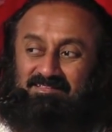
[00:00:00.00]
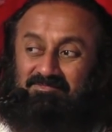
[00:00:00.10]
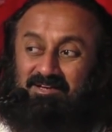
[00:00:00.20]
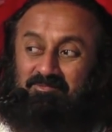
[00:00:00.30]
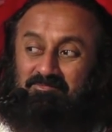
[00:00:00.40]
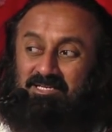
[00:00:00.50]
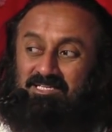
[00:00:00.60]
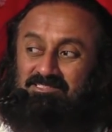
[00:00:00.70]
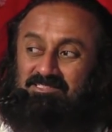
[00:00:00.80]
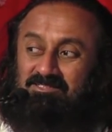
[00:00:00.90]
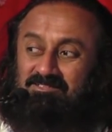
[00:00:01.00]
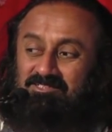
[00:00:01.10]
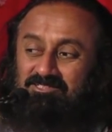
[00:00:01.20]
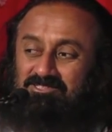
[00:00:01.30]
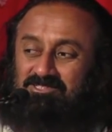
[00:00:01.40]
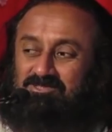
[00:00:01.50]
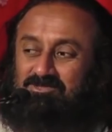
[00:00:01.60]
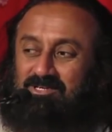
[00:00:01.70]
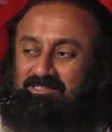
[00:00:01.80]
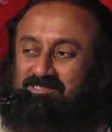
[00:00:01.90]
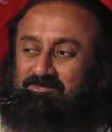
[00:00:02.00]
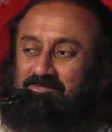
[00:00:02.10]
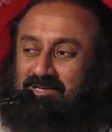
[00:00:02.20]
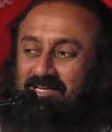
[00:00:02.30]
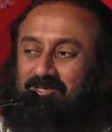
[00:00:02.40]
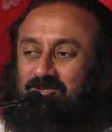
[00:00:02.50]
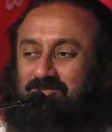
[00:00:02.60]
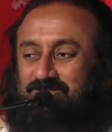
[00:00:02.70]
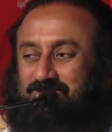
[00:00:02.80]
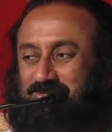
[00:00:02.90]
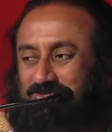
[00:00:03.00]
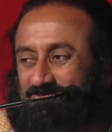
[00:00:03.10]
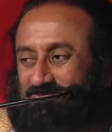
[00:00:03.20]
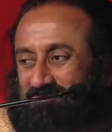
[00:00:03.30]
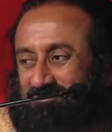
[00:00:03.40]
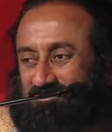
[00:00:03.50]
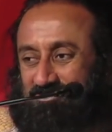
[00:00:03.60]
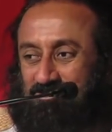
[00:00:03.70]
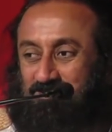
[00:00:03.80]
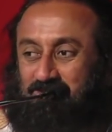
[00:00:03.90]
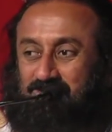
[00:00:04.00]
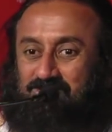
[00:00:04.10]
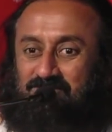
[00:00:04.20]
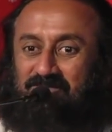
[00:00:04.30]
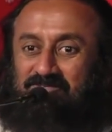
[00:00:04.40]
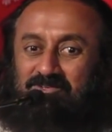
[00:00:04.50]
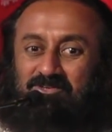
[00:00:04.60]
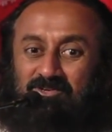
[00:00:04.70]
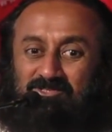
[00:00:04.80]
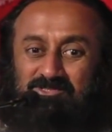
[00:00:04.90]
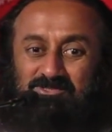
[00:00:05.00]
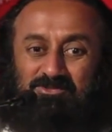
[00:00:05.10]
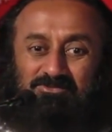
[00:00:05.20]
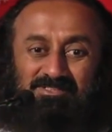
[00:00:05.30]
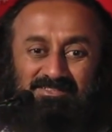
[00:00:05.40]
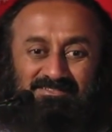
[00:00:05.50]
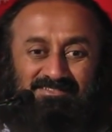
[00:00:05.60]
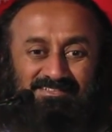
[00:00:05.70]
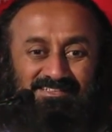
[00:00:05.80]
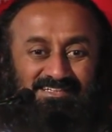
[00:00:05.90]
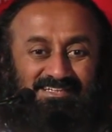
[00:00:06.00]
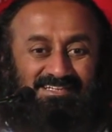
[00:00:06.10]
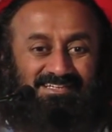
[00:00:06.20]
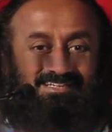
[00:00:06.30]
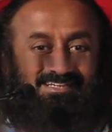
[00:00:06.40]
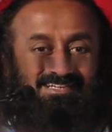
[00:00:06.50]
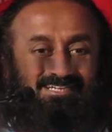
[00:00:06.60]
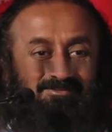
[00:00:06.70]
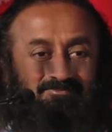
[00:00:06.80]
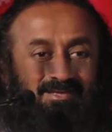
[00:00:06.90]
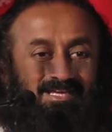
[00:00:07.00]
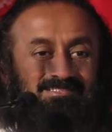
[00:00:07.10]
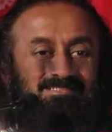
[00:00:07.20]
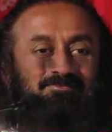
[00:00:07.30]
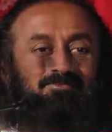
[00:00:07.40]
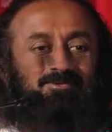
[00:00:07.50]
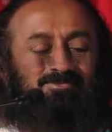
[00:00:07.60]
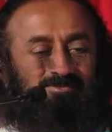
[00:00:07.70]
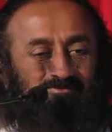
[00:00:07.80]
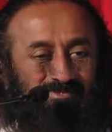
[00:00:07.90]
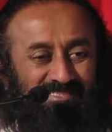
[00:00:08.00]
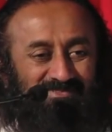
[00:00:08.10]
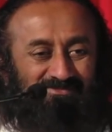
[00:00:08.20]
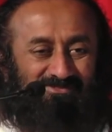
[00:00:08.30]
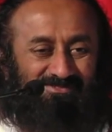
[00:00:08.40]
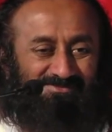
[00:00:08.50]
the vibration reaches to other plane also, to those who have crossed over. It makes them also peaceful.